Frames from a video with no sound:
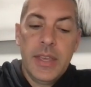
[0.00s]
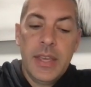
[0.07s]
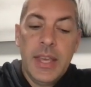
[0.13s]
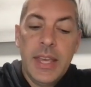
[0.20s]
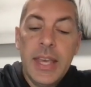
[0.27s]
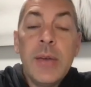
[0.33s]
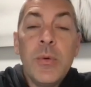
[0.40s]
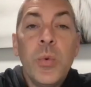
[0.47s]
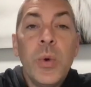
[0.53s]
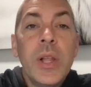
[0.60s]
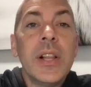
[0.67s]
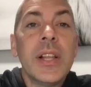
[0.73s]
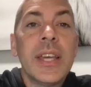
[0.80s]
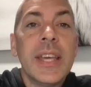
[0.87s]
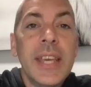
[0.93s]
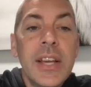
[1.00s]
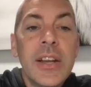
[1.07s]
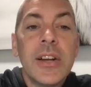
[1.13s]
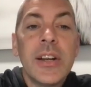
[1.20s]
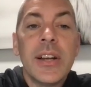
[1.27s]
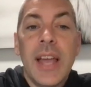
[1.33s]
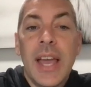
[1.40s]
He will
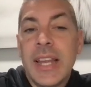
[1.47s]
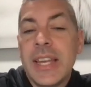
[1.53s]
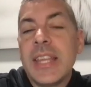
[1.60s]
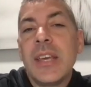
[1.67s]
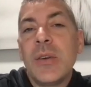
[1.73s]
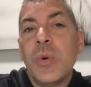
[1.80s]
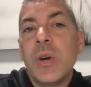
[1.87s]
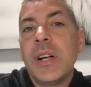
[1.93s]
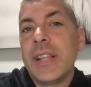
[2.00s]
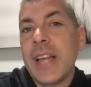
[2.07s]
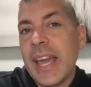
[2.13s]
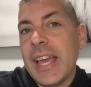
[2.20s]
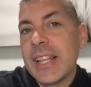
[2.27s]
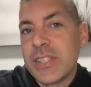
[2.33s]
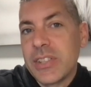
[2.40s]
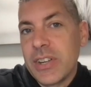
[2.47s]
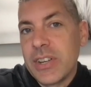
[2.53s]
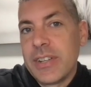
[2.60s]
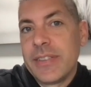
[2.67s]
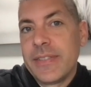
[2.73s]
hear and he will answer.